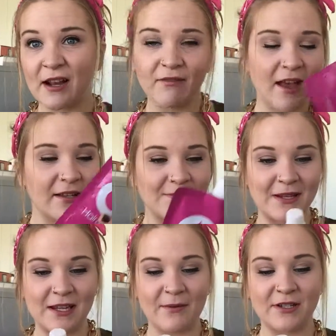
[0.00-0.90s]
out of that,
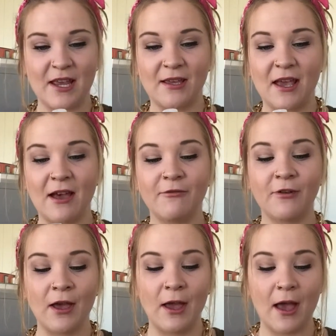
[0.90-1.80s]
depending how much hair you have.
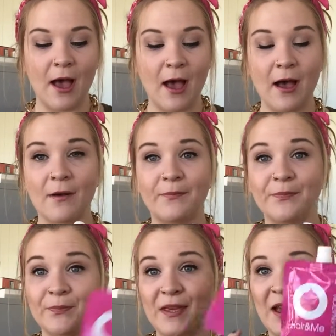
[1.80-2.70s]

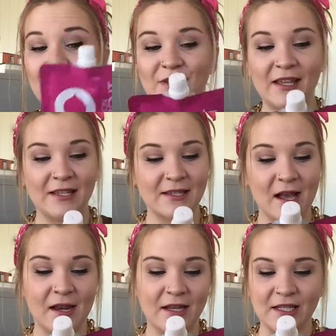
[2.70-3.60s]
But yeah, I'm really
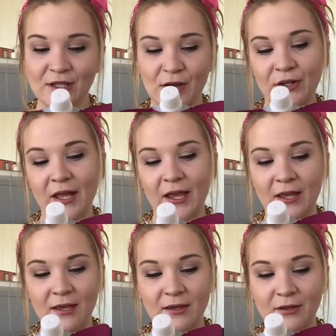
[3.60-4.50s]
excited. It's got
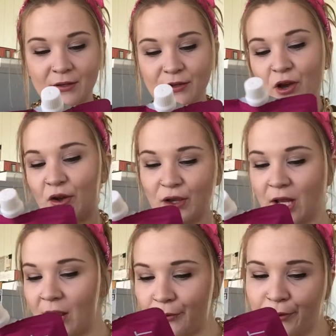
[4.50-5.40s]
like
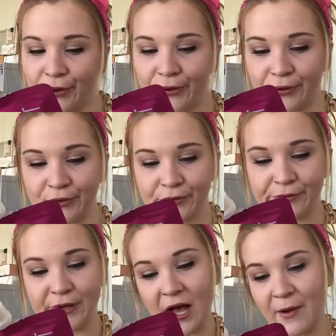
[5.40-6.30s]
coconut
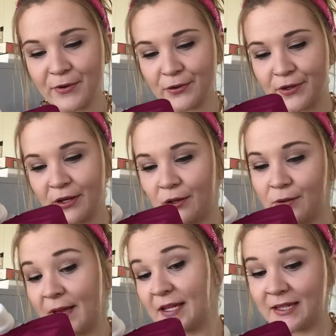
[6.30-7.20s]
oil, almond
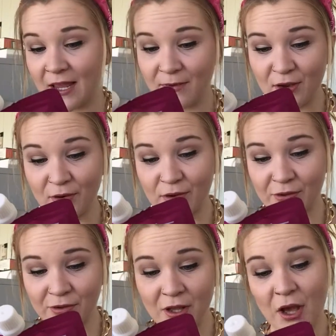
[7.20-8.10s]
oil, macadamia
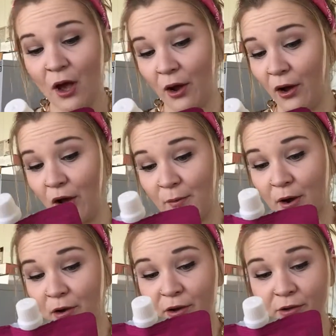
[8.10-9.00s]
oil,
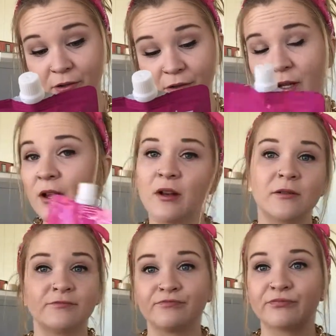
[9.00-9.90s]
jojoba oil,
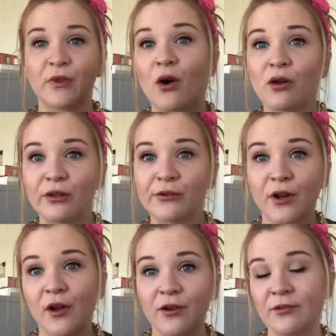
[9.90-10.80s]
all the good
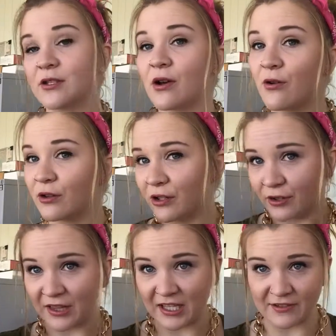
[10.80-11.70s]
oils, all the
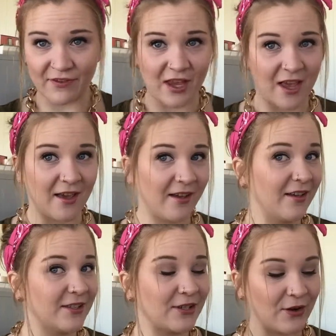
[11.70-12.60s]
good things for your hair.
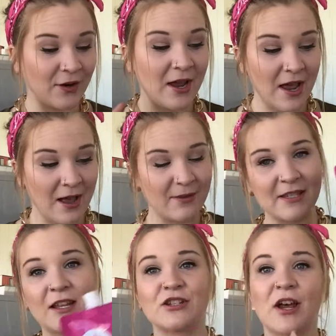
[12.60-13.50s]
So I'm
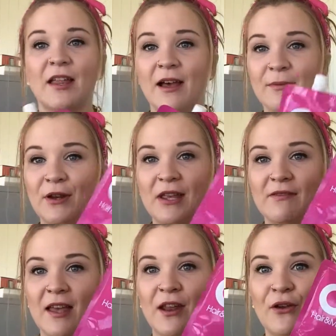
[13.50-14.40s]
excited to try that. I'm going to
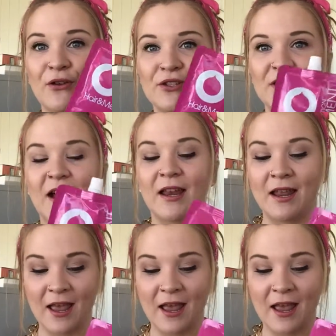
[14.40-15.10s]
give that a go tonight.